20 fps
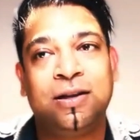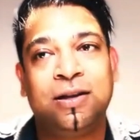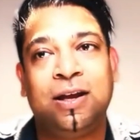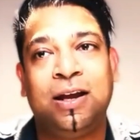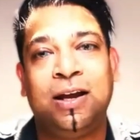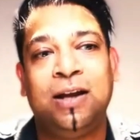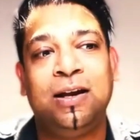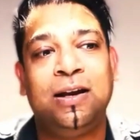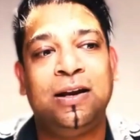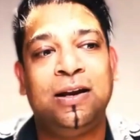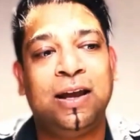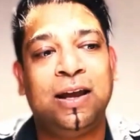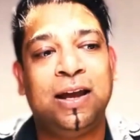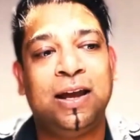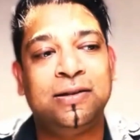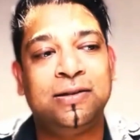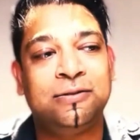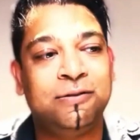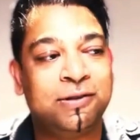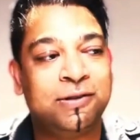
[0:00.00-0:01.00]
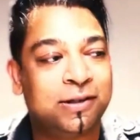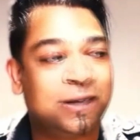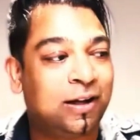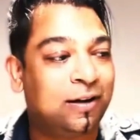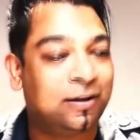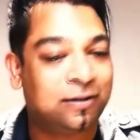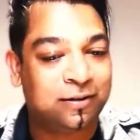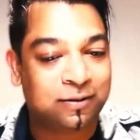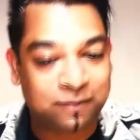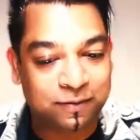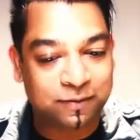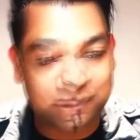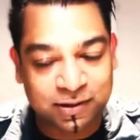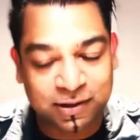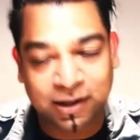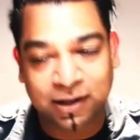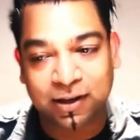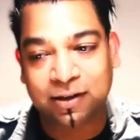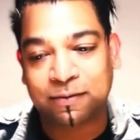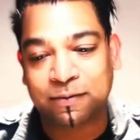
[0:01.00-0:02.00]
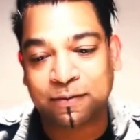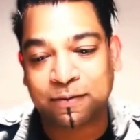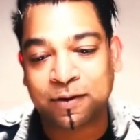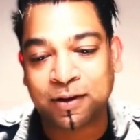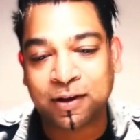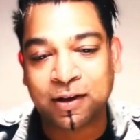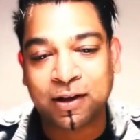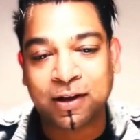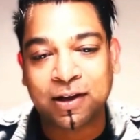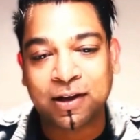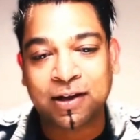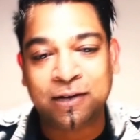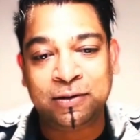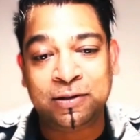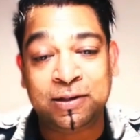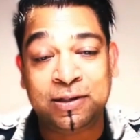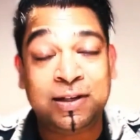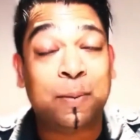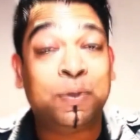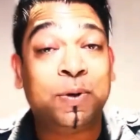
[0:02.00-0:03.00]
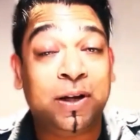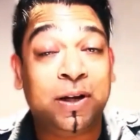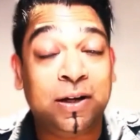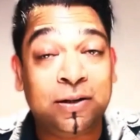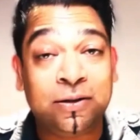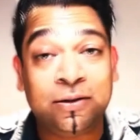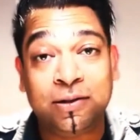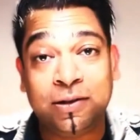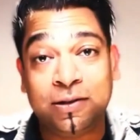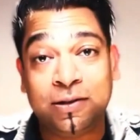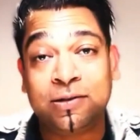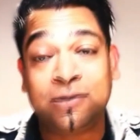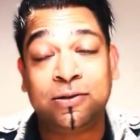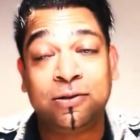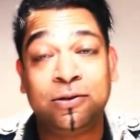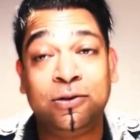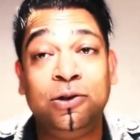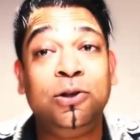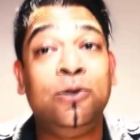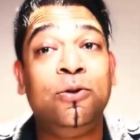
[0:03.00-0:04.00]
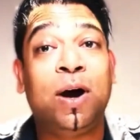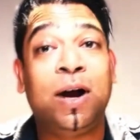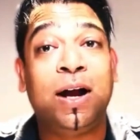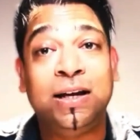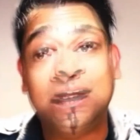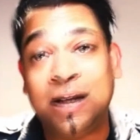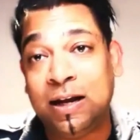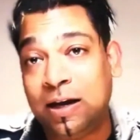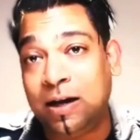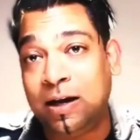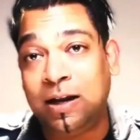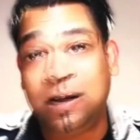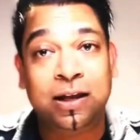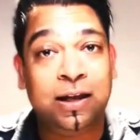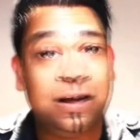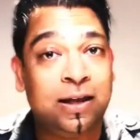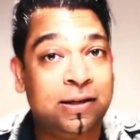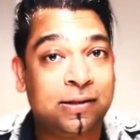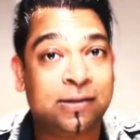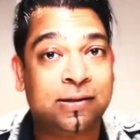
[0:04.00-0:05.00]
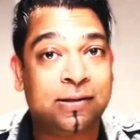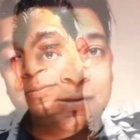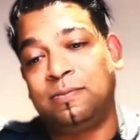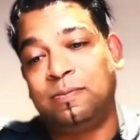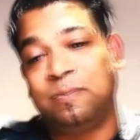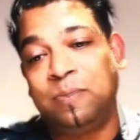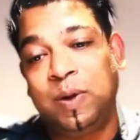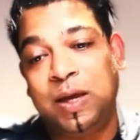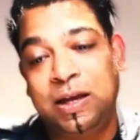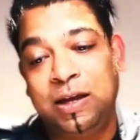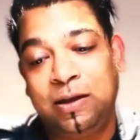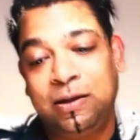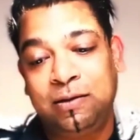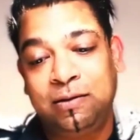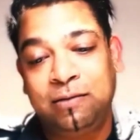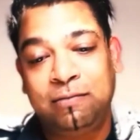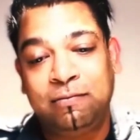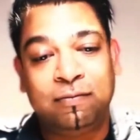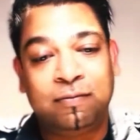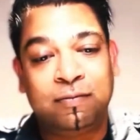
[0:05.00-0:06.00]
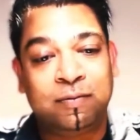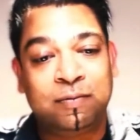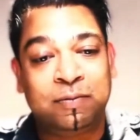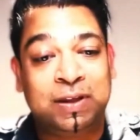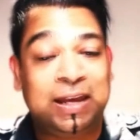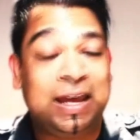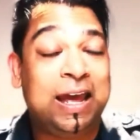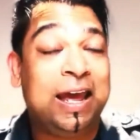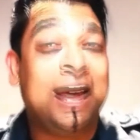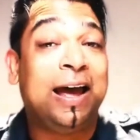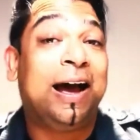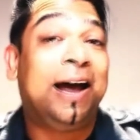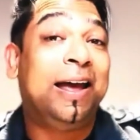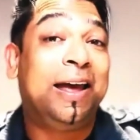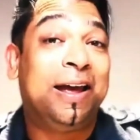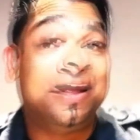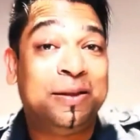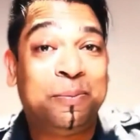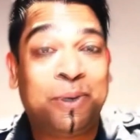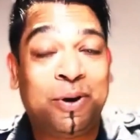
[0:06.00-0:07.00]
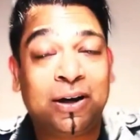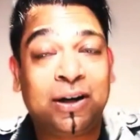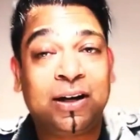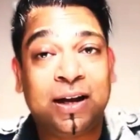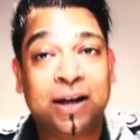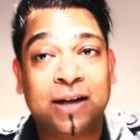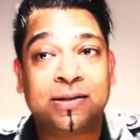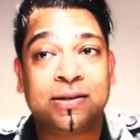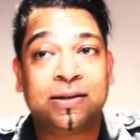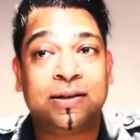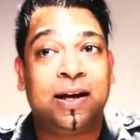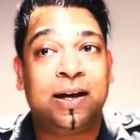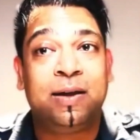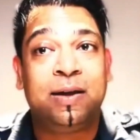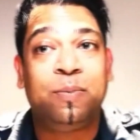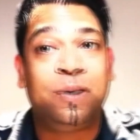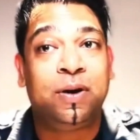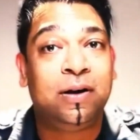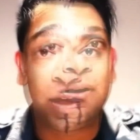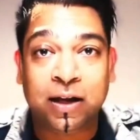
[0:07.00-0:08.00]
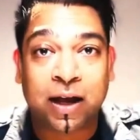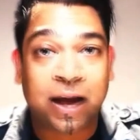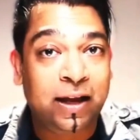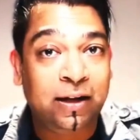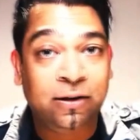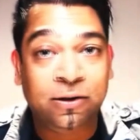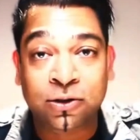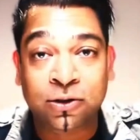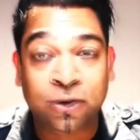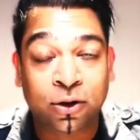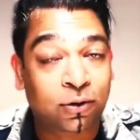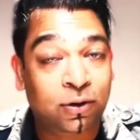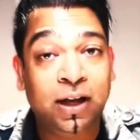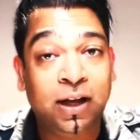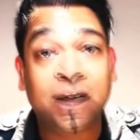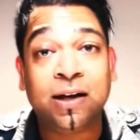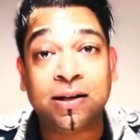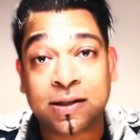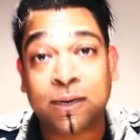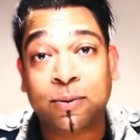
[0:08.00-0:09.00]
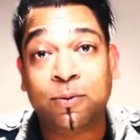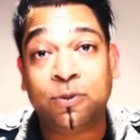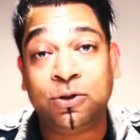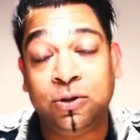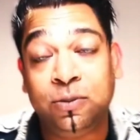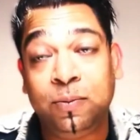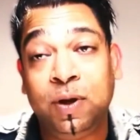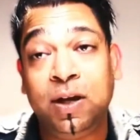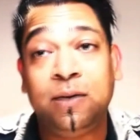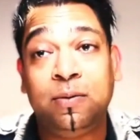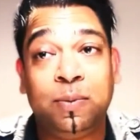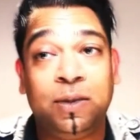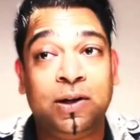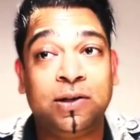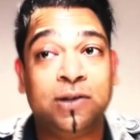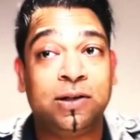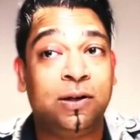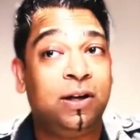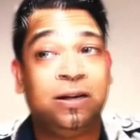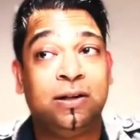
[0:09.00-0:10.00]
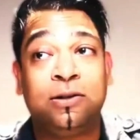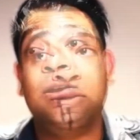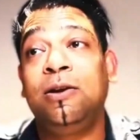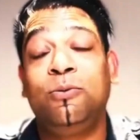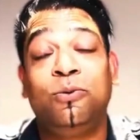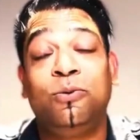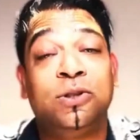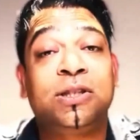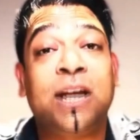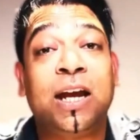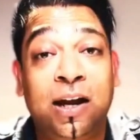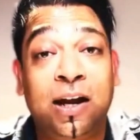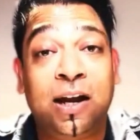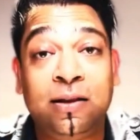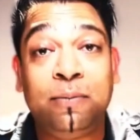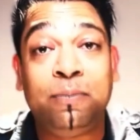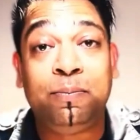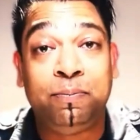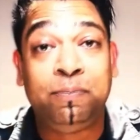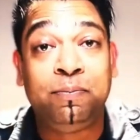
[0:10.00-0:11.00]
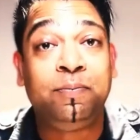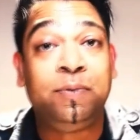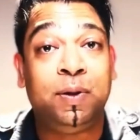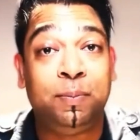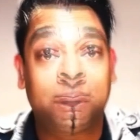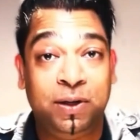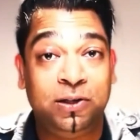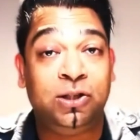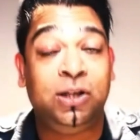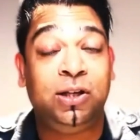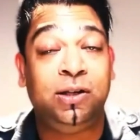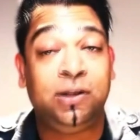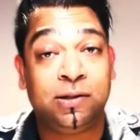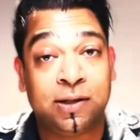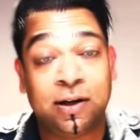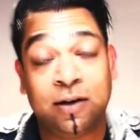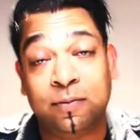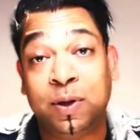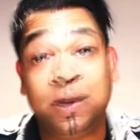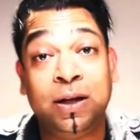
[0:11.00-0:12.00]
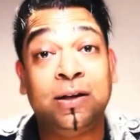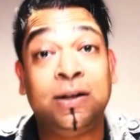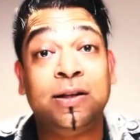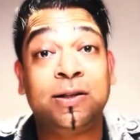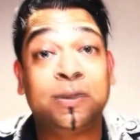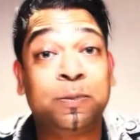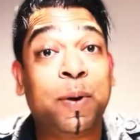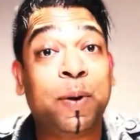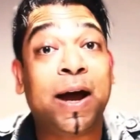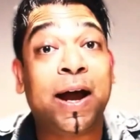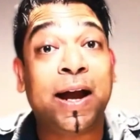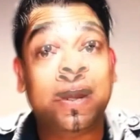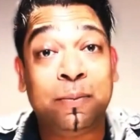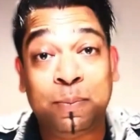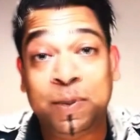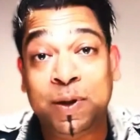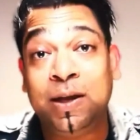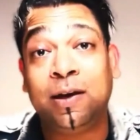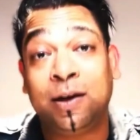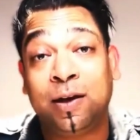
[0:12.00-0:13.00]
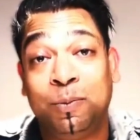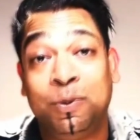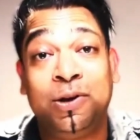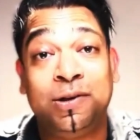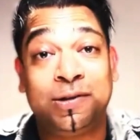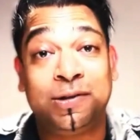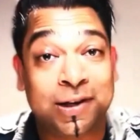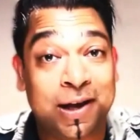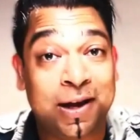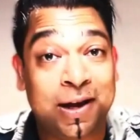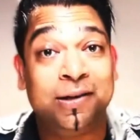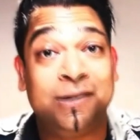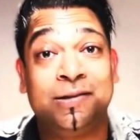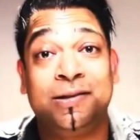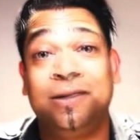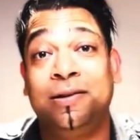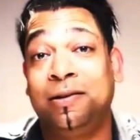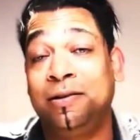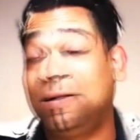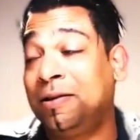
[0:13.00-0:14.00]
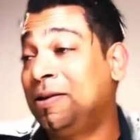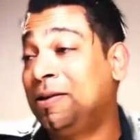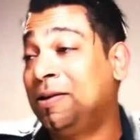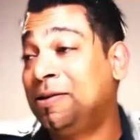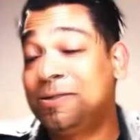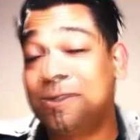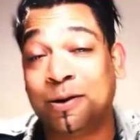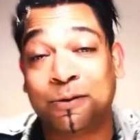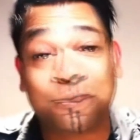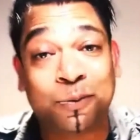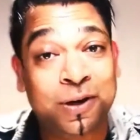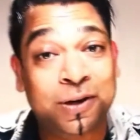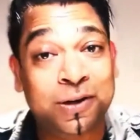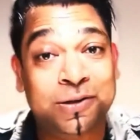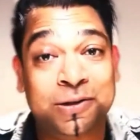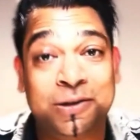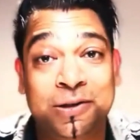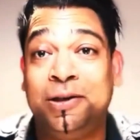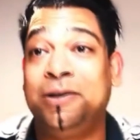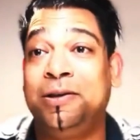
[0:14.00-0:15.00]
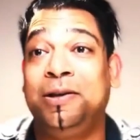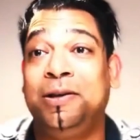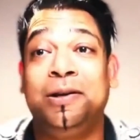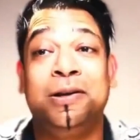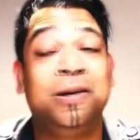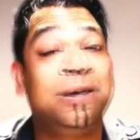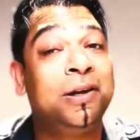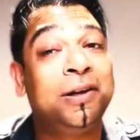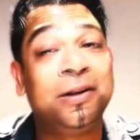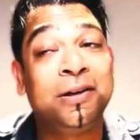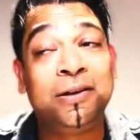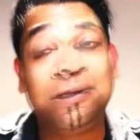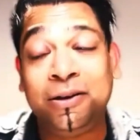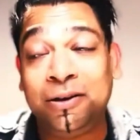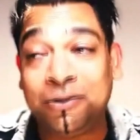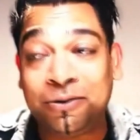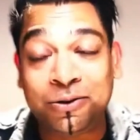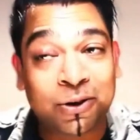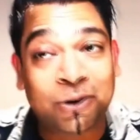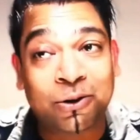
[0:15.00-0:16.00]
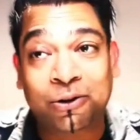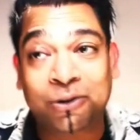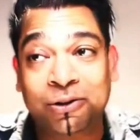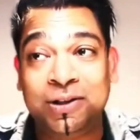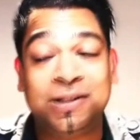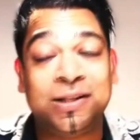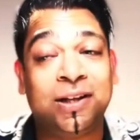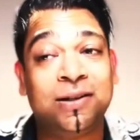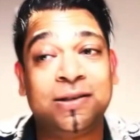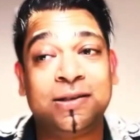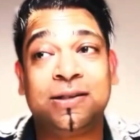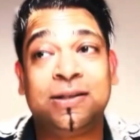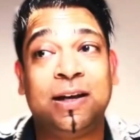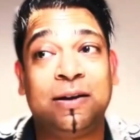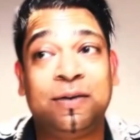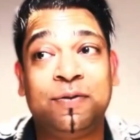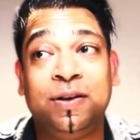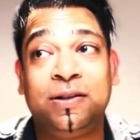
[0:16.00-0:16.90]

And as a result, obviously, I've stepped into this new identity as being the AI and the podcast guy. But I totally understand what you mean, because it was scaring the big Jesus out of me, despite being a computer scientist and a software engineer and, doing all these other stuff.